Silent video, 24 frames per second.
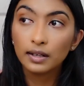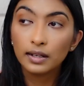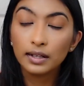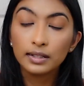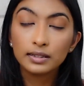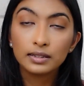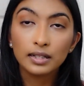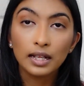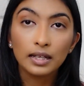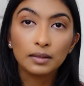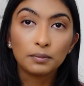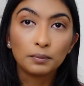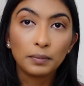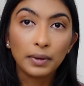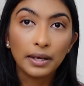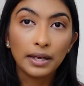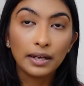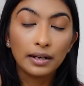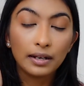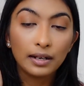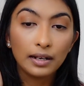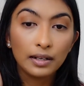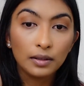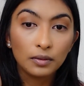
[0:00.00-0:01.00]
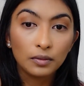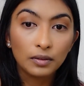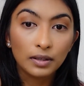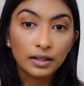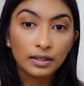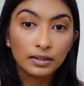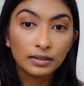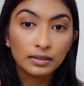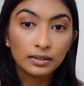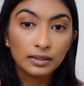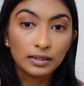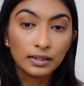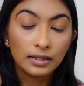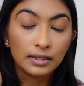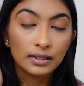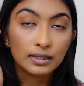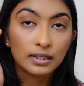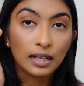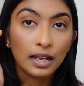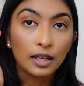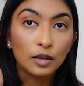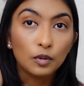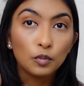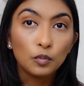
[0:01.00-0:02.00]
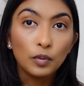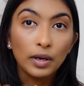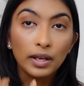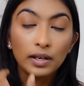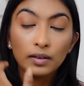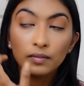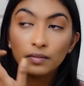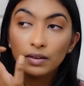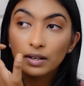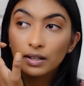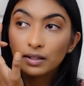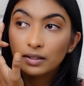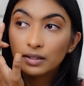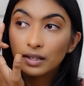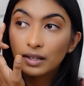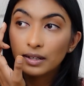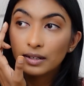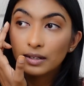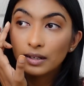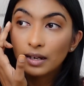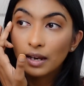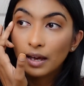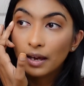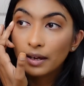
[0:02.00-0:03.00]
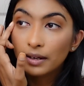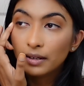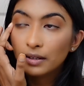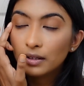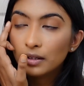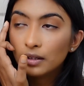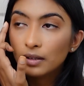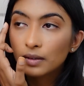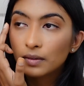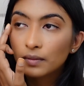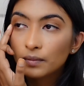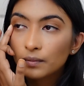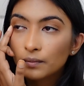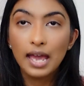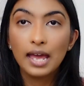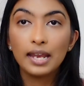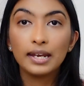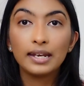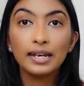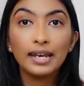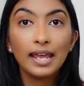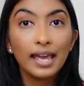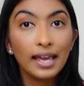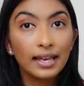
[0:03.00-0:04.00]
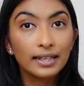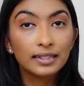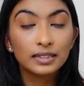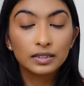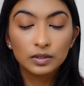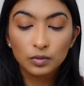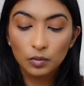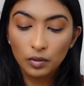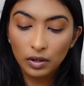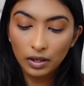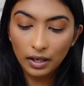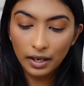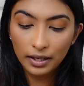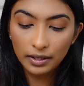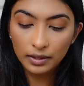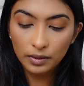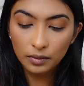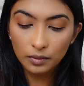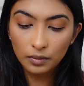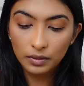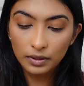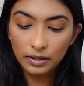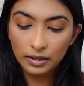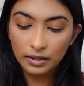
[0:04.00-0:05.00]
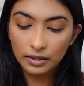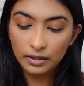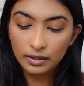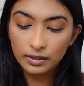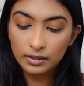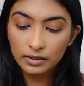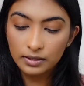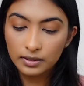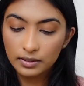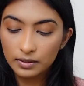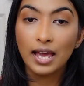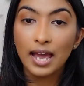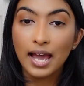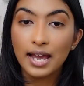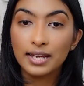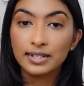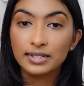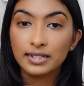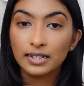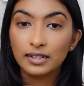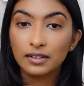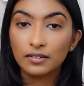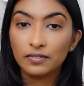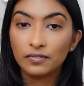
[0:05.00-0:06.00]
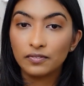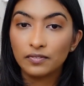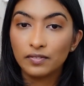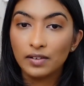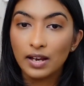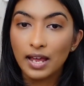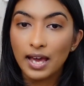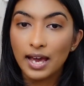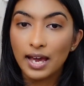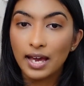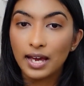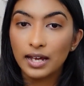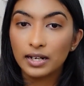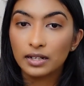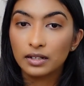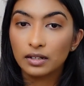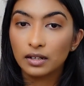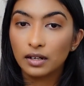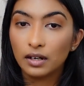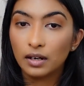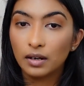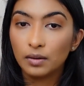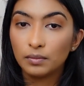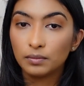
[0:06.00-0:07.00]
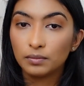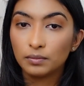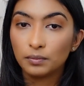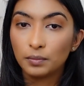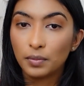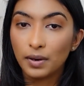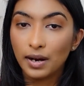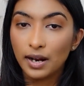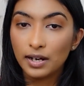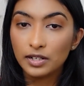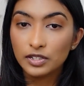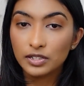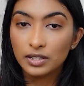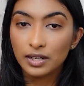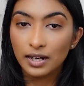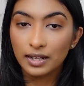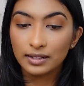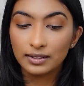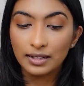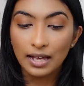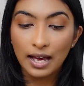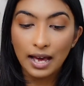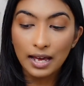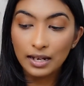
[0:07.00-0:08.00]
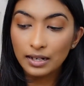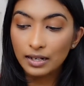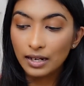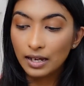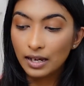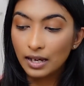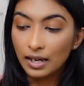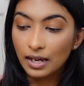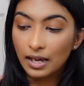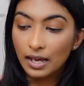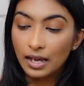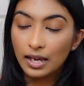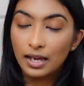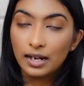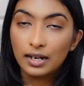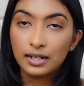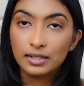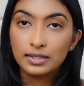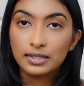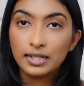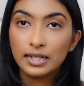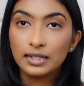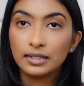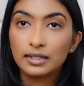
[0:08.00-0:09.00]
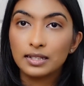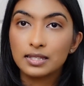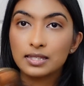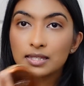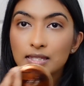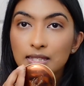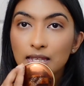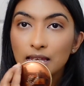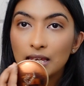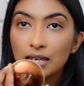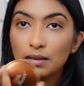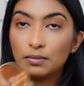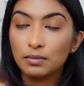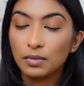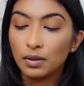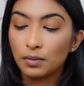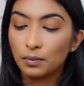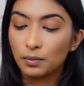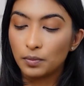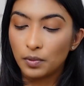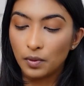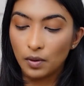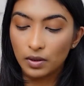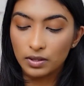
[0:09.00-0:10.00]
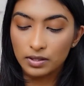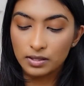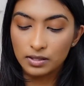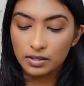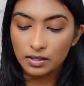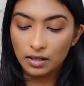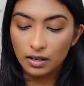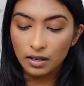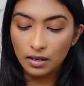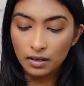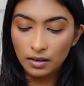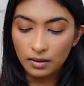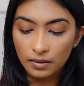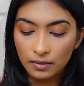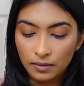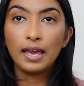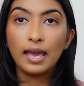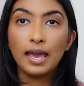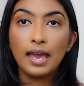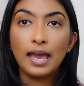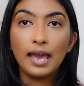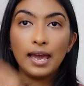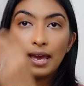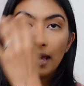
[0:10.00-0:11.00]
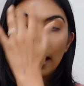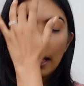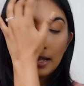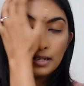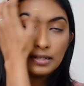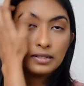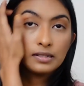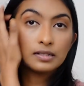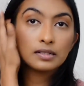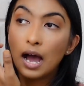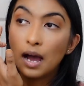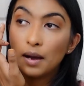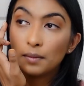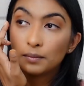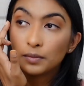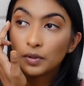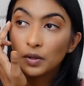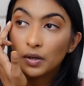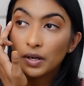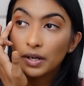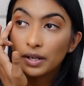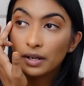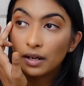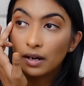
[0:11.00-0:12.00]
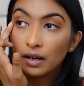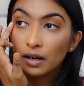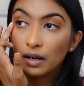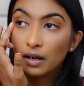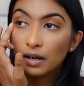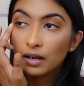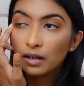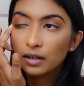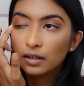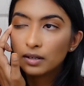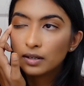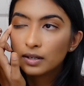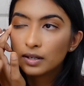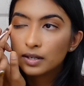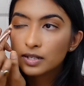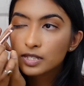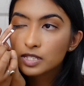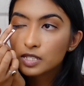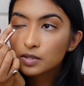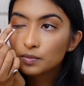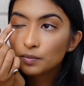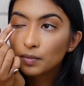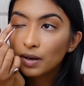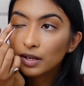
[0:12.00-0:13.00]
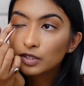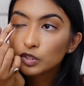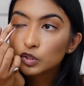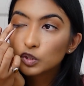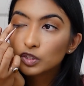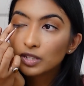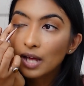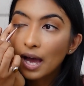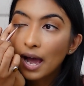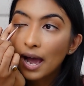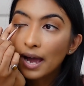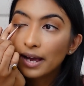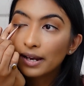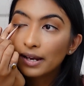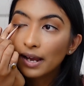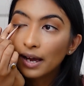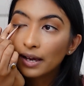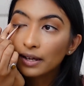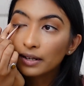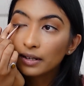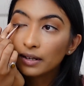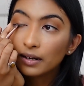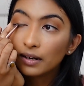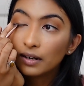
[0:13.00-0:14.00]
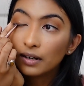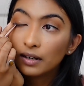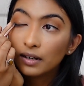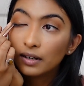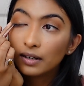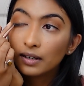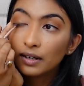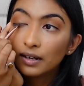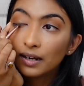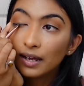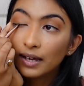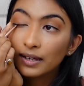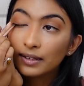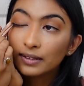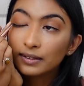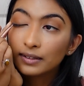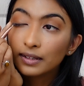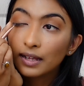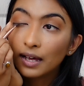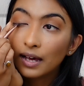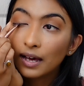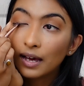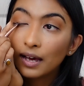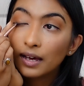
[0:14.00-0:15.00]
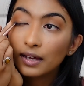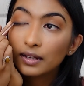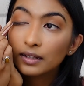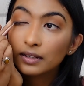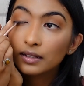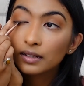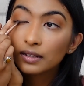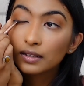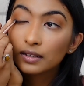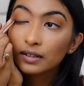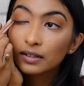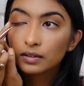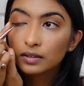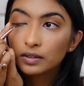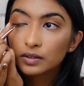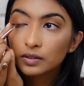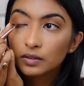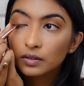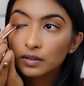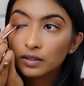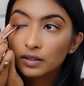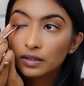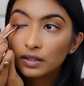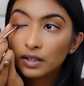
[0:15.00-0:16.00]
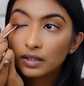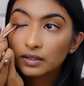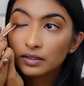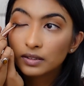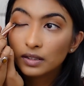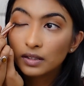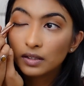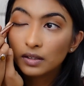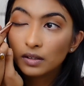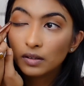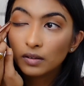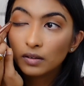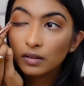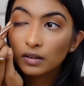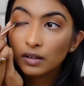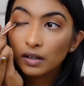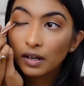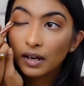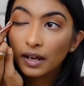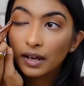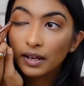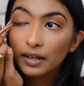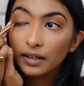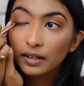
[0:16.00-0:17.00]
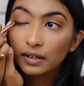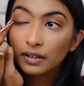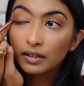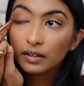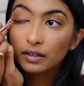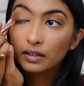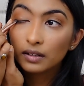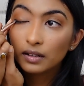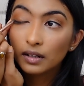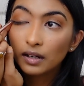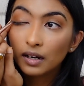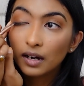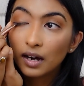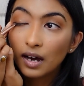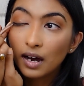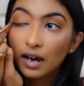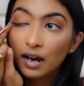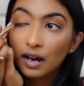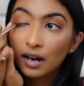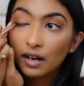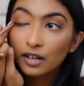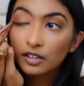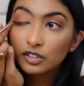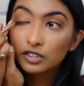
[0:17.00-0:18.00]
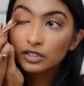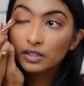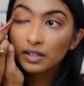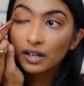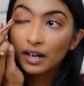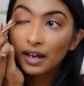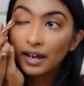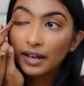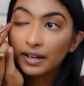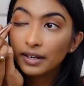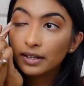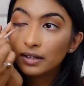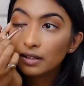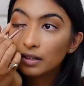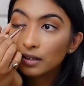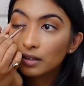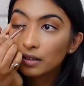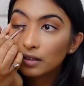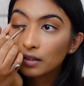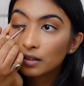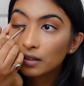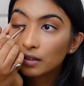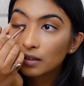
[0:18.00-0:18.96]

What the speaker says: It's like barely you can see, it's like very thin line. And next what I do is I take a flat brush like that, and I take the same bronzer and I'm gonna smudge the eyeliner like that so it doesn't look like a harsh line.